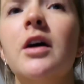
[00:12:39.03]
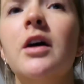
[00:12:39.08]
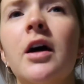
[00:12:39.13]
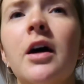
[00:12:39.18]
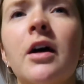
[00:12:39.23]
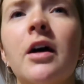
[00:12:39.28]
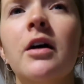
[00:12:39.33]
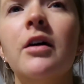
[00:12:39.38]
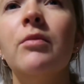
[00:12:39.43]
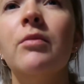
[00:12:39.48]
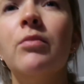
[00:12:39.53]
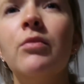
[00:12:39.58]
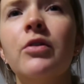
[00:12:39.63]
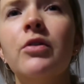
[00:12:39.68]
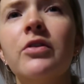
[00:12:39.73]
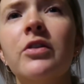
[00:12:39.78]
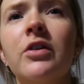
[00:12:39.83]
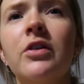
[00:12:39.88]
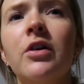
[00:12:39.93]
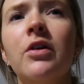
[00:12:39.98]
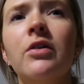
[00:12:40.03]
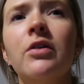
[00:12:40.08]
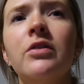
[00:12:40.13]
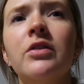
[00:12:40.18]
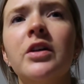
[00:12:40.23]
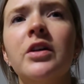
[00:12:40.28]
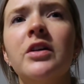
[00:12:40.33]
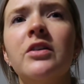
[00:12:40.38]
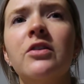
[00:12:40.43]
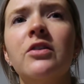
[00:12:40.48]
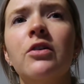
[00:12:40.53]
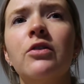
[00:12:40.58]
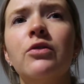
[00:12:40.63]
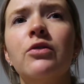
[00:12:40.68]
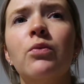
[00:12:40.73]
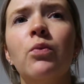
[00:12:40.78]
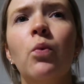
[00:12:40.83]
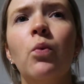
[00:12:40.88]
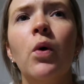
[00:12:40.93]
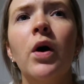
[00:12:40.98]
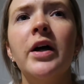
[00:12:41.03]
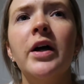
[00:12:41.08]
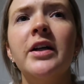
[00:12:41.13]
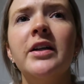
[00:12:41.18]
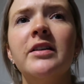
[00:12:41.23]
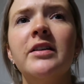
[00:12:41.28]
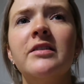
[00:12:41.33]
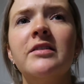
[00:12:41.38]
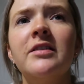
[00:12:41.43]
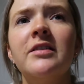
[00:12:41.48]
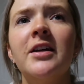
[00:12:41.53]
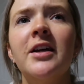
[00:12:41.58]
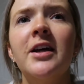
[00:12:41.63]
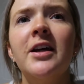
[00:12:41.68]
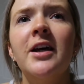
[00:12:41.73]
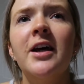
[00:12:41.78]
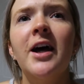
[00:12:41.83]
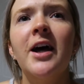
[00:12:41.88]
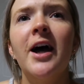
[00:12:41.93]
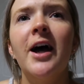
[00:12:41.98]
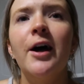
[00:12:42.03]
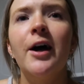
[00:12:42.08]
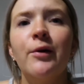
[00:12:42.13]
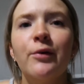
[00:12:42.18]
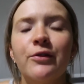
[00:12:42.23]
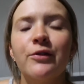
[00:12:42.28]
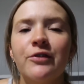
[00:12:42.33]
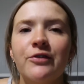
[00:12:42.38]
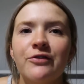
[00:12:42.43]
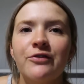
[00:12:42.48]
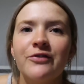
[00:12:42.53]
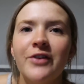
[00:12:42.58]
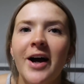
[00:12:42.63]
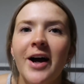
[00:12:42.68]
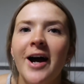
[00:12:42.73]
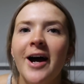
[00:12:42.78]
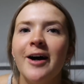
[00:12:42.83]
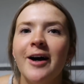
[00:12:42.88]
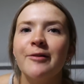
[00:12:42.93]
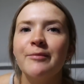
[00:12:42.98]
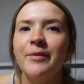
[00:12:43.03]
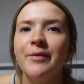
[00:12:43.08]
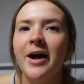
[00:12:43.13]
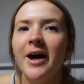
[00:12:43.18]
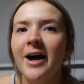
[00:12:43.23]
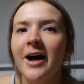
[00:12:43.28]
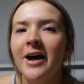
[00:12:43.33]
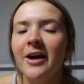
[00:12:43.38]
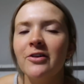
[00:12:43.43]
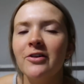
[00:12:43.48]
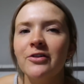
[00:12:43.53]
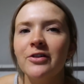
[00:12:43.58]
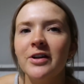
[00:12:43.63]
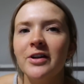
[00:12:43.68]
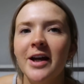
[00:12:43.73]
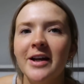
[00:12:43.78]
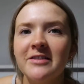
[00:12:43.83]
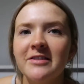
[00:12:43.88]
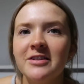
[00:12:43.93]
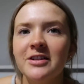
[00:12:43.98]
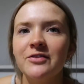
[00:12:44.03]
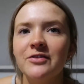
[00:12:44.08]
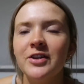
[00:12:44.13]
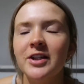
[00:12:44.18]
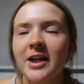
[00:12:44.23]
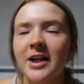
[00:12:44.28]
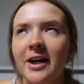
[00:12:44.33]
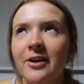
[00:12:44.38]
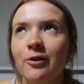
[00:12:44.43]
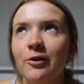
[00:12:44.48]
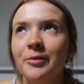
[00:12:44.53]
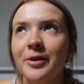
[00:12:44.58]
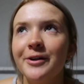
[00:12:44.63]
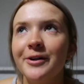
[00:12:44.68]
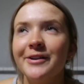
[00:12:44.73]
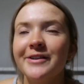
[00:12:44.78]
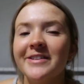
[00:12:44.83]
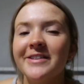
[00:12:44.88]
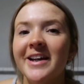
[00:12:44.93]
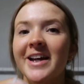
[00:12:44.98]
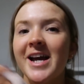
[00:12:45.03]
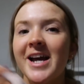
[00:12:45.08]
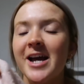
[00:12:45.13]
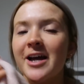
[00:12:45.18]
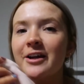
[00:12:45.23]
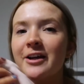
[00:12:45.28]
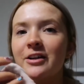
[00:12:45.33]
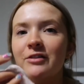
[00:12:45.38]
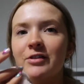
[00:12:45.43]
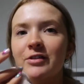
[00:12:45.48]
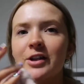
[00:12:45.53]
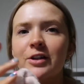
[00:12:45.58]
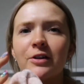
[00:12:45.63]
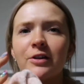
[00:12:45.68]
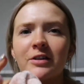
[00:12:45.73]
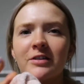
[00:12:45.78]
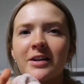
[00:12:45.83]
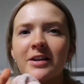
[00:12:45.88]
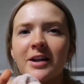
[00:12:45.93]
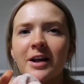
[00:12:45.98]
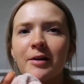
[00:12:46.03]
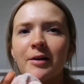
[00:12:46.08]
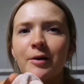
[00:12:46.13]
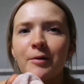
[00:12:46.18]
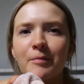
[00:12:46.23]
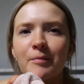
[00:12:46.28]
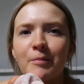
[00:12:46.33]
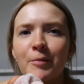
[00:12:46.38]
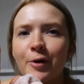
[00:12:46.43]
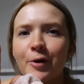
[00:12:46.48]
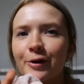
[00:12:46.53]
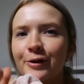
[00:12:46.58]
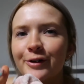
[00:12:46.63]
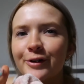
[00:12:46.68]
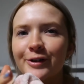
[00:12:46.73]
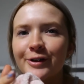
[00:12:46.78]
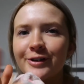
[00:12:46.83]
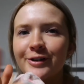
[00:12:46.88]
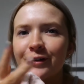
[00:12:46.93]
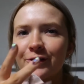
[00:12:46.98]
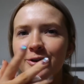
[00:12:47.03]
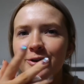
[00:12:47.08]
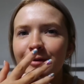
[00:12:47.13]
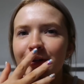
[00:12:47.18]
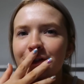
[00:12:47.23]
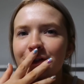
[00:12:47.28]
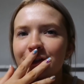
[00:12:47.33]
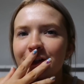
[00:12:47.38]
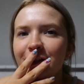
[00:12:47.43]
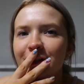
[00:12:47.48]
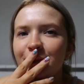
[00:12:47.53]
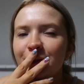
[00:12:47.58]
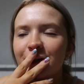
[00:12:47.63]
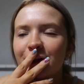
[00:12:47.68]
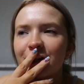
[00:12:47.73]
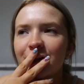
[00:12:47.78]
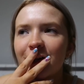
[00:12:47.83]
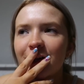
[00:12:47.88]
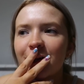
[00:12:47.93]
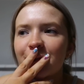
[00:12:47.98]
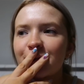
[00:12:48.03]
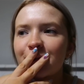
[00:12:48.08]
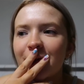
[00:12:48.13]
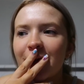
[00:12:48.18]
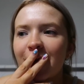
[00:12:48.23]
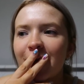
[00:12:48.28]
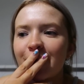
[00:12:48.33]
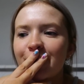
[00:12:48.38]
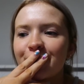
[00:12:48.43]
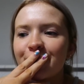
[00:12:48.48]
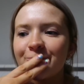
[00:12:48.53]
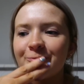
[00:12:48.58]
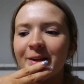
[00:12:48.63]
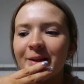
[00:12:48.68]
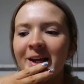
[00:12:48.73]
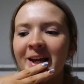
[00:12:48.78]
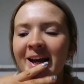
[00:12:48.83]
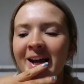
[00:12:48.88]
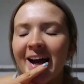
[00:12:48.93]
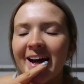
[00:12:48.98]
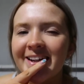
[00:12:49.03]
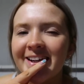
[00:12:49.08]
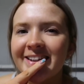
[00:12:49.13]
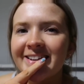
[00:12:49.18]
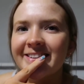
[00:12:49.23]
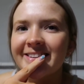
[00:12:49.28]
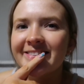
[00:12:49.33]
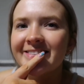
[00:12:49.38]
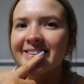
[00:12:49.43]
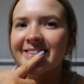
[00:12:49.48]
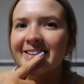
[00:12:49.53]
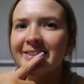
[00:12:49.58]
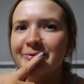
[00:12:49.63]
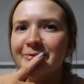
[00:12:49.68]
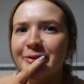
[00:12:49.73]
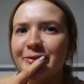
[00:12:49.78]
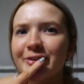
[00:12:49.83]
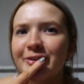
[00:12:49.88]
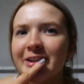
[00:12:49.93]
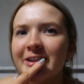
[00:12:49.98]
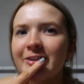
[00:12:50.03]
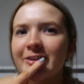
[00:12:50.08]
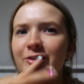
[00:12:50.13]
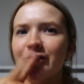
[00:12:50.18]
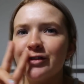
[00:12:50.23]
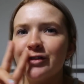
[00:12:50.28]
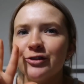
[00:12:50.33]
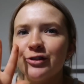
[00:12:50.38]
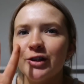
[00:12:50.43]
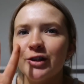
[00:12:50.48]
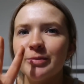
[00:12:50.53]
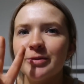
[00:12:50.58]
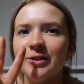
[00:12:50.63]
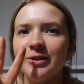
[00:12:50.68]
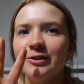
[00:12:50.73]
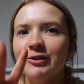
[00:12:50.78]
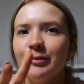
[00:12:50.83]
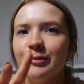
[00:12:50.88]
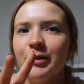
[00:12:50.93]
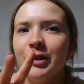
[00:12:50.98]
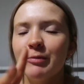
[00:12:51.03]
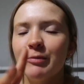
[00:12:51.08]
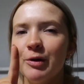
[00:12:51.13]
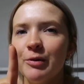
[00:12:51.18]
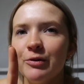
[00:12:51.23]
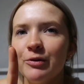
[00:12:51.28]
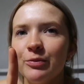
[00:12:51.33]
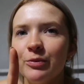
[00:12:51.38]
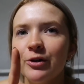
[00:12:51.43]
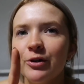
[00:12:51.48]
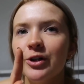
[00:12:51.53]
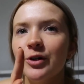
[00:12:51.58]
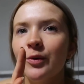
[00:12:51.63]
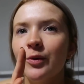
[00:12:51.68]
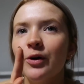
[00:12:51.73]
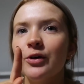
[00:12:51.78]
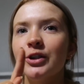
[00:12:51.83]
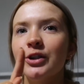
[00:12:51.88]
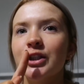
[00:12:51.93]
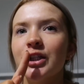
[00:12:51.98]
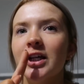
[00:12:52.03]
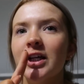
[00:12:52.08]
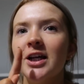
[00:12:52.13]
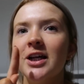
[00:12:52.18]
what's it called? It's called White House Farm on STV, and oh my goodness, it's really good. It's like a murder documentary kind of program, and I could just see it being really good. There's two episodes up at the moment, so we're gonna watch